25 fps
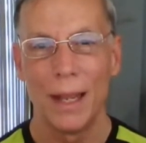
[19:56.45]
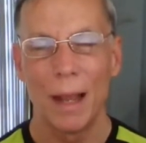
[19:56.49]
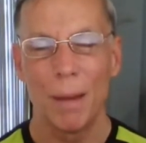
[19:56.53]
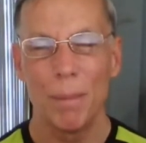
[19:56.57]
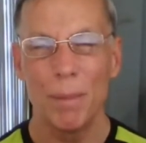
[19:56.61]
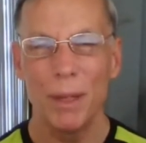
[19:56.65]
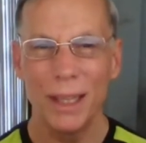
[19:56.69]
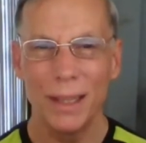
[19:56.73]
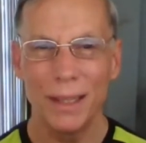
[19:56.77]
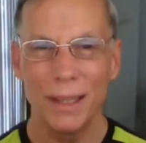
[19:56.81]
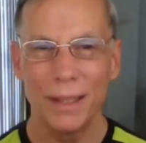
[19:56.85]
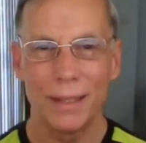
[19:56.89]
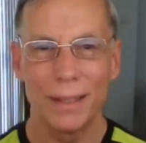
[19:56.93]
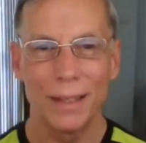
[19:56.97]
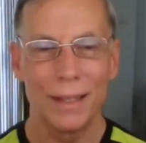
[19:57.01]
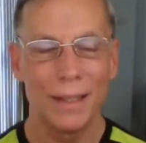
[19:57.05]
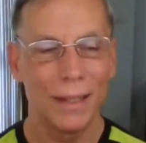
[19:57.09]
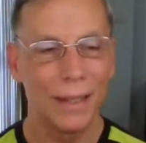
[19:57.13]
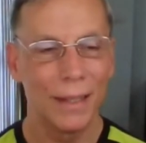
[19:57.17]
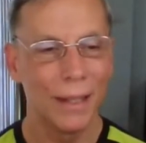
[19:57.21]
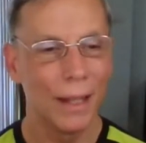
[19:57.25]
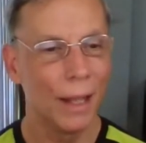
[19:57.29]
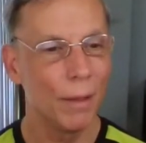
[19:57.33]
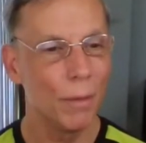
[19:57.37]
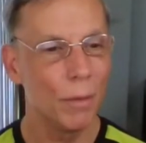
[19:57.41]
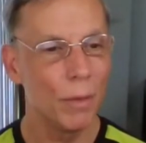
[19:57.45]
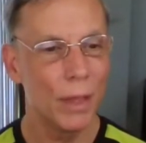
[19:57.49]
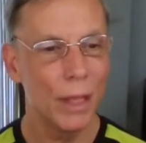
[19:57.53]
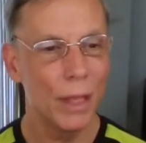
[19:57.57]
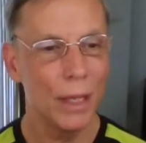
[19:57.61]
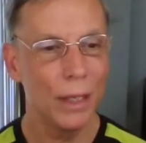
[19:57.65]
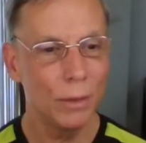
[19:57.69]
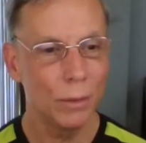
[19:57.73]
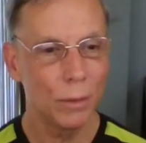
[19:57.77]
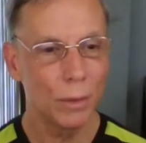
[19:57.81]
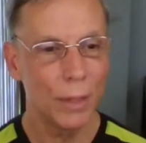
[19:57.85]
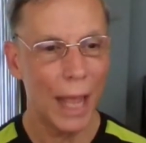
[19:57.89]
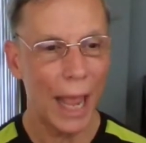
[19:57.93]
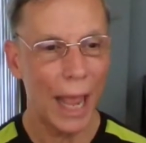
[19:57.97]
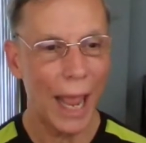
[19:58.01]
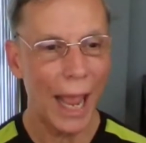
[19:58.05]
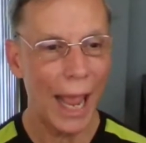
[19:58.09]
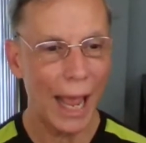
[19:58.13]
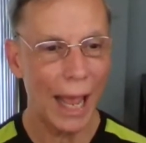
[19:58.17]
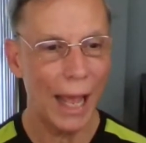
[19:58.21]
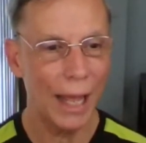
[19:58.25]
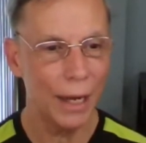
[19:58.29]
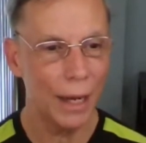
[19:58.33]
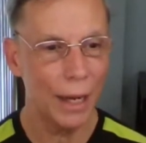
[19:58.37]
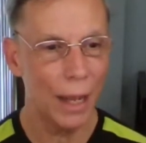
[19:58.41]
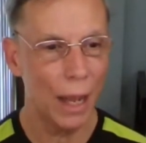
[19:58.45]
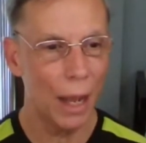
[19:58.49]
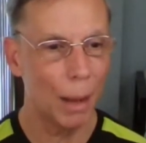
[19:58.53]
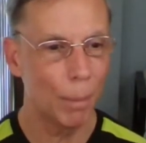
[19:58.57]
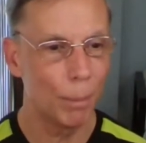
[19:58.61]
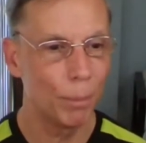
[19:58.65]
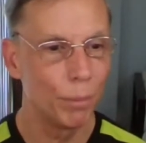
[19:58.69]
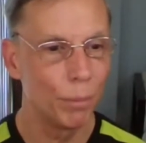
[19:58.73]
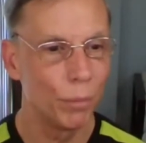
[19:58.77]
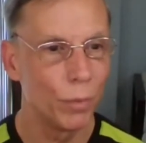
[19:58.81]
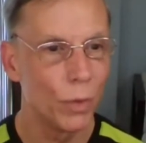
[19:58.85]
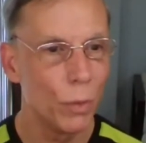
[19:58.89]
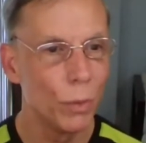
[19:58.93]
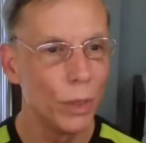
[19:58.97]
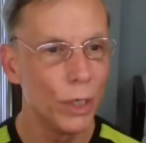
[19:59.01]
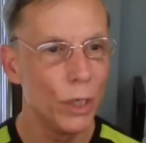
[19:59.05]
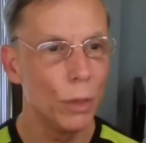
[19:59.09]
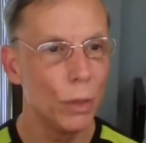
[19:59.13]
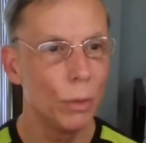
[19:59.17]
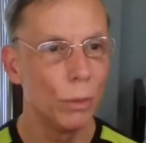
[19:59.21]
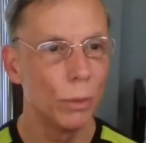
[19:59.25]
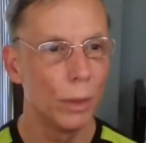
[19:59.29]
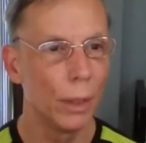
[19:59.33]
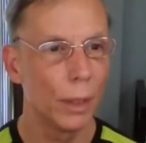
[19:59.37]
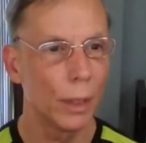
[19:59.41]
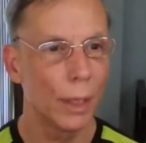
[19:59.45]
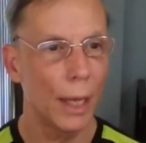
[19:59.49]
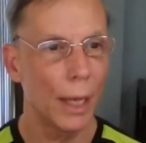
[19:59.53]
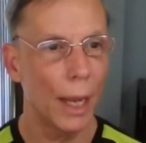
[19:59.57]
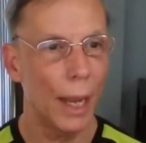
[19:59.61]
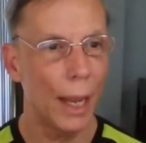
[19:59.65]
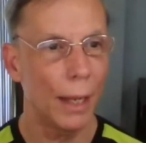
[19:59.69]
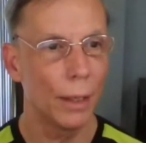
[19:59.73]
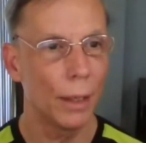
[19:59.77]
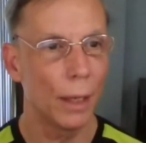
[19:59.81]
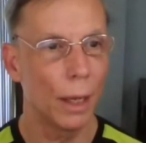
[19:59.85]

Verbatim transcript: i mean uh, these add up when you look at